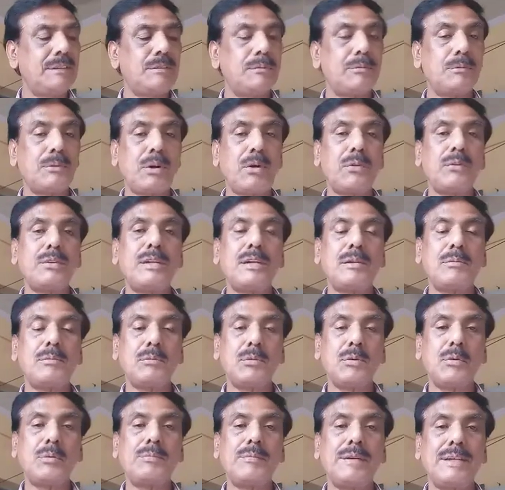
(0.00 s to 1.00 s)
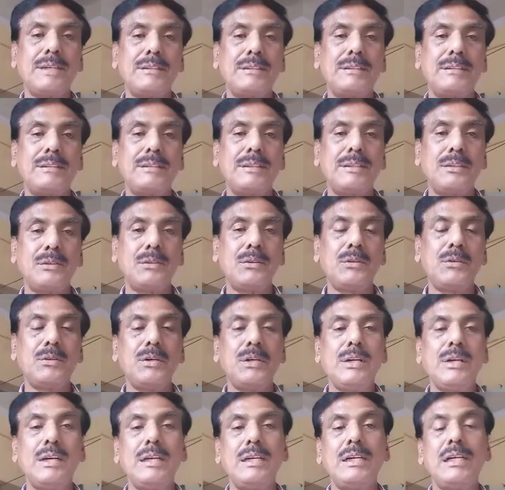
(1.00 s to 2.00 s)
Brownian movement,
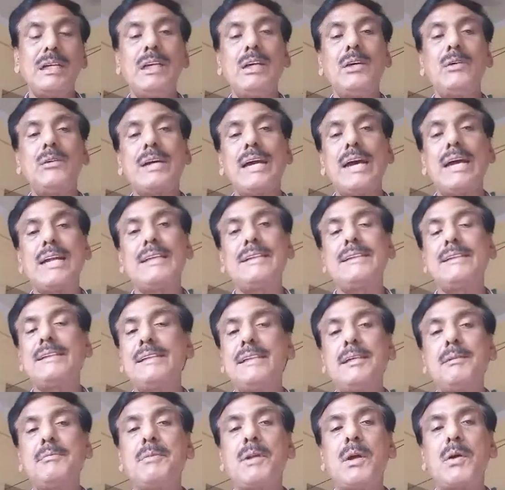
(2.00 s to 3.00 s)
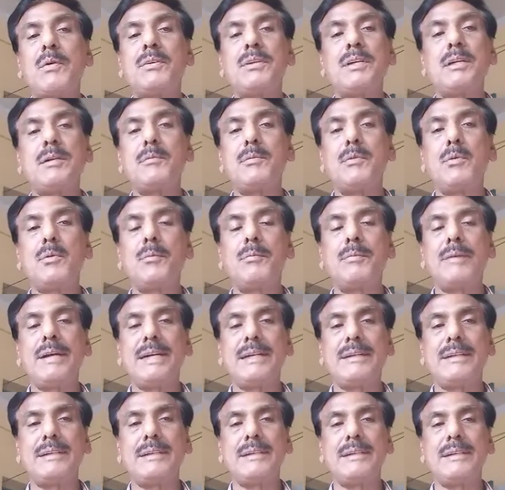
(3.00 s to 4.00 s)
you can see Brownian
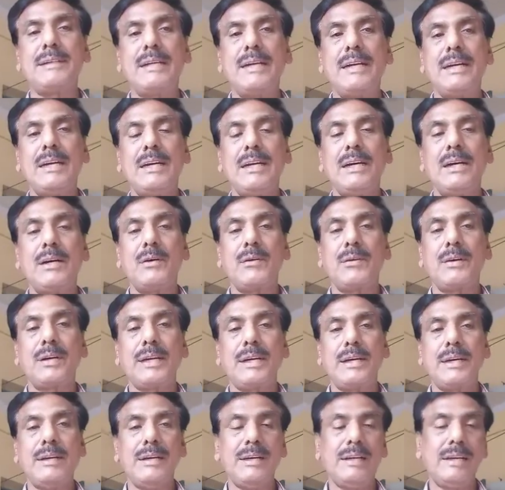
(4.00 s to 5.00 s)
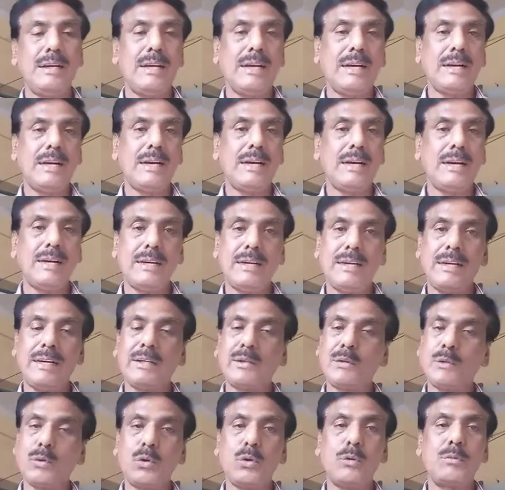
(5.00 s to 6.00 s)
movement,
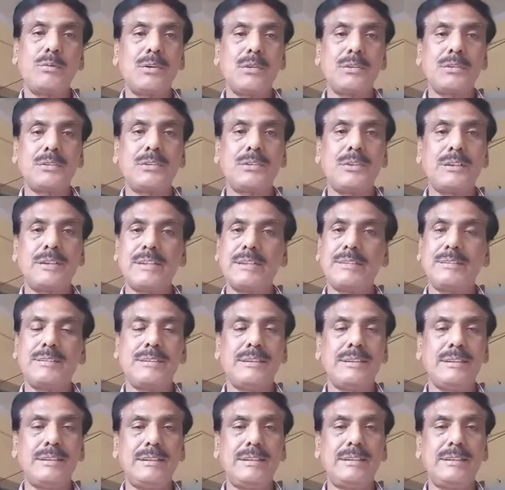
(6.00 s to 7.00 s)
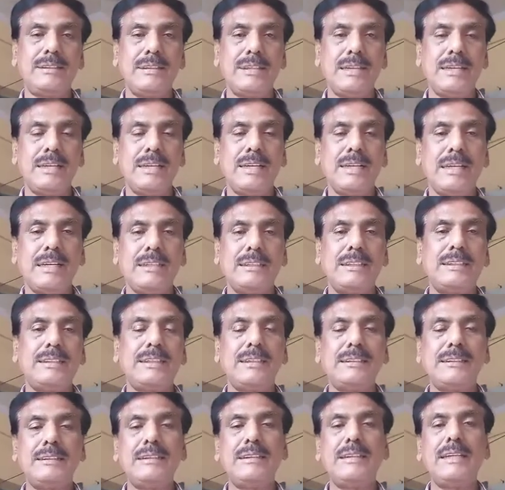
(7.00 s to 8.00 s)
at home also you can see.
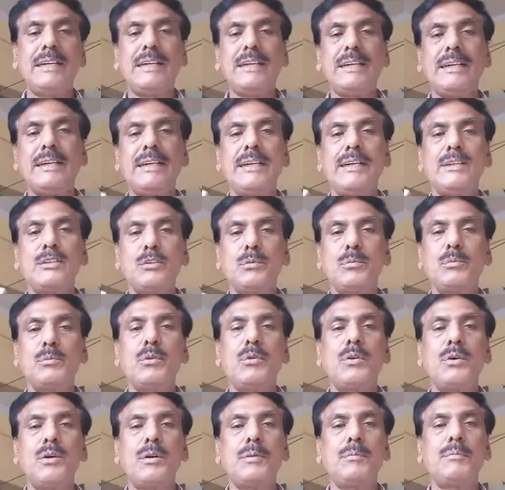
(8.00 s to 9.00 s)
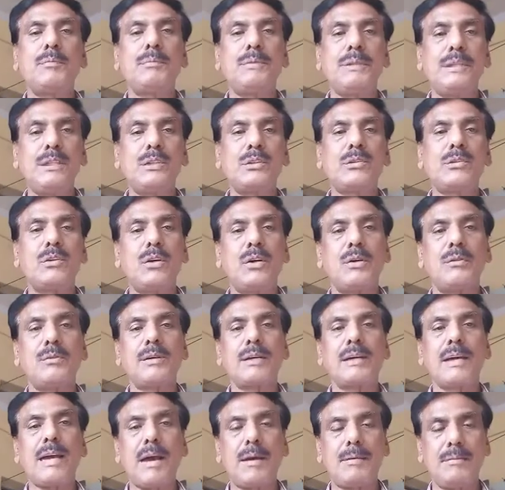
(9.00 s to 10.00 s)
Just take a small piece
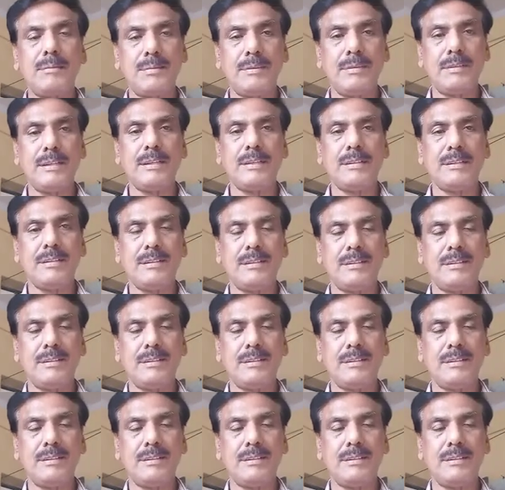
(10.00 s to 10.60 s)
of camphor,